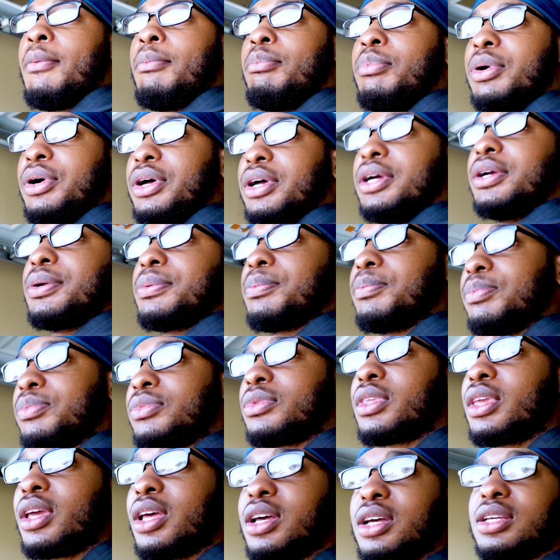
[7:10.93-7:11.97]
But
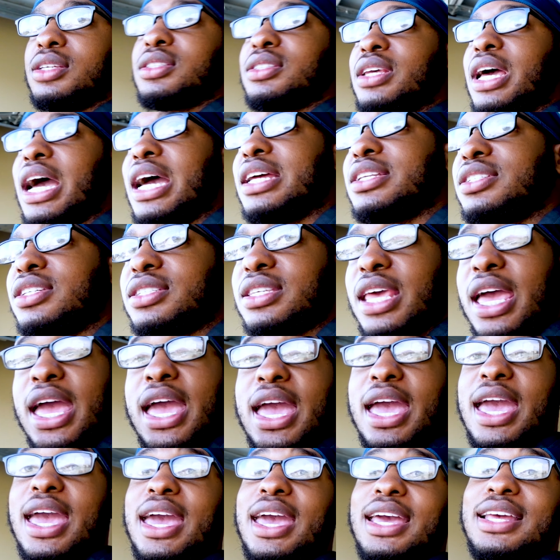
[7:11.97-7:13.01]
because I just
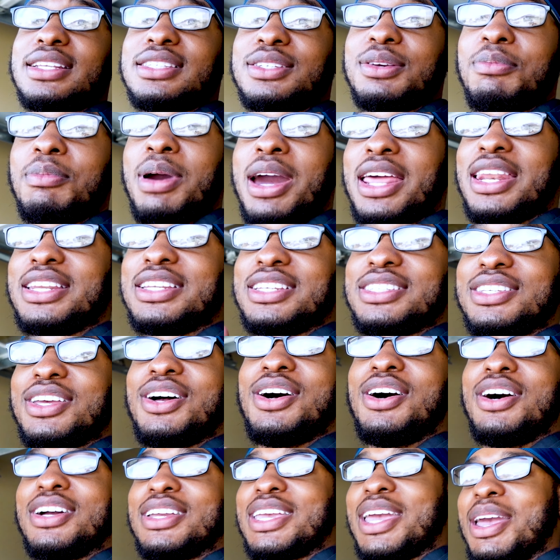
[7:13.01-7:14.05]
had somebody just
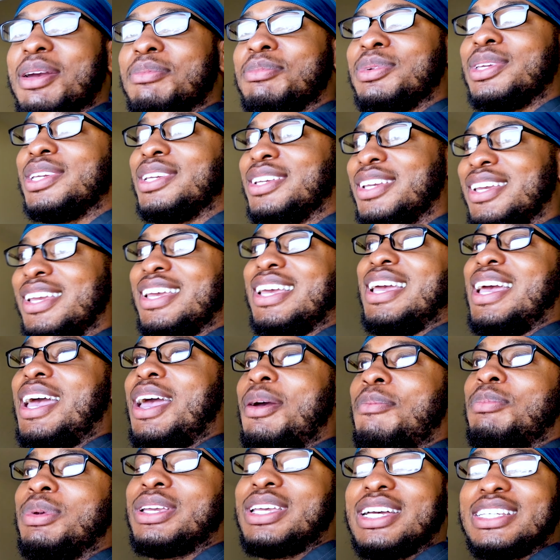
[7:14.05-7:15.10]
honk at me
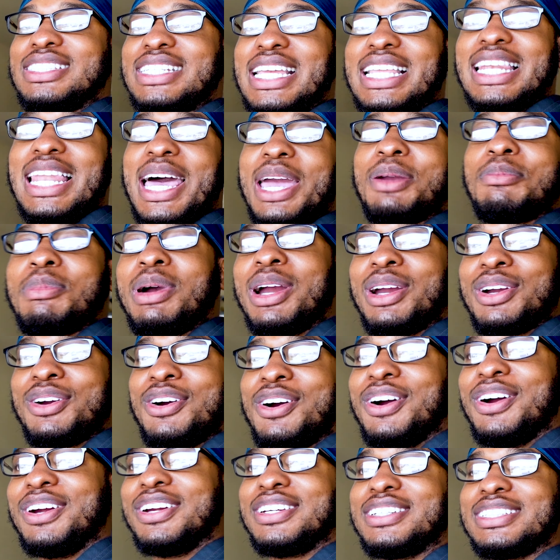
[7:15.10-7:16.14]
because they like my
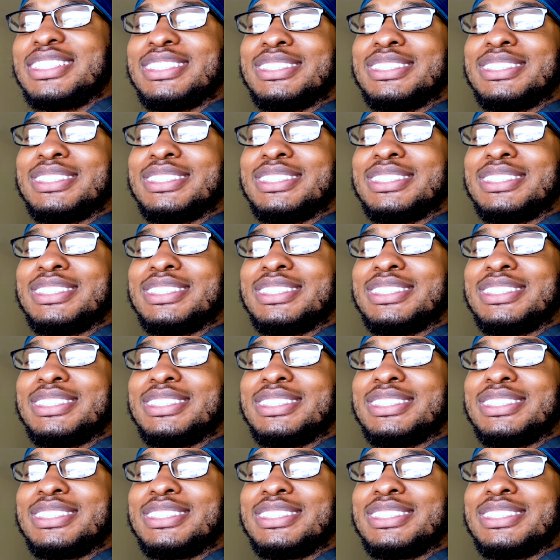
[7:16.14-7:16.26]
car.